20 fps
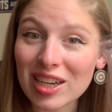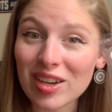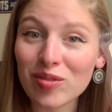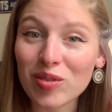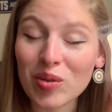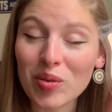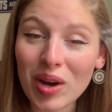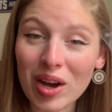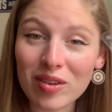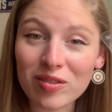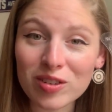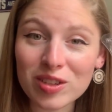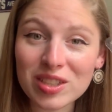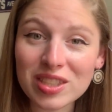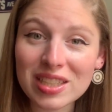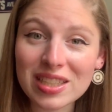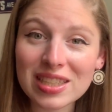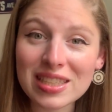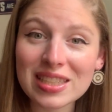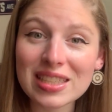If you ever
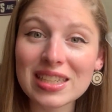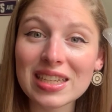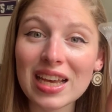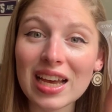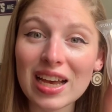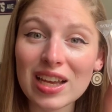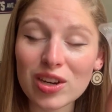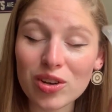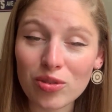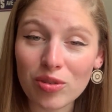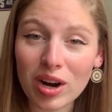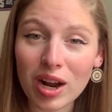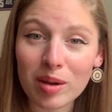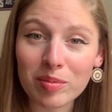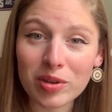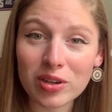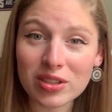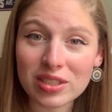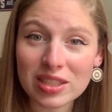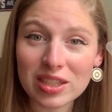see this again,
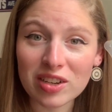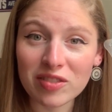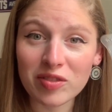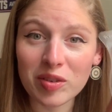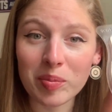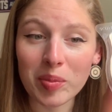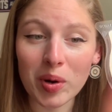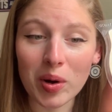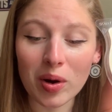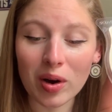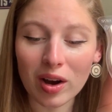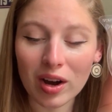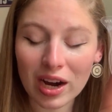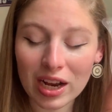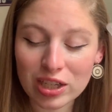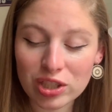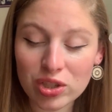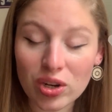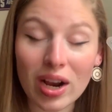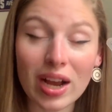grab yourself a bar
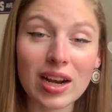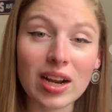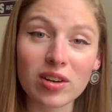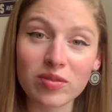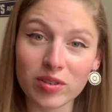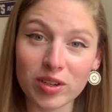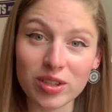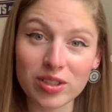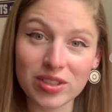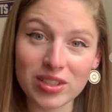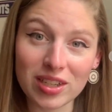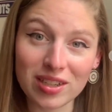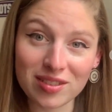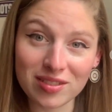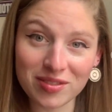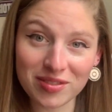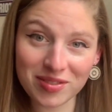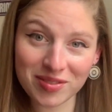and try it out for yourself.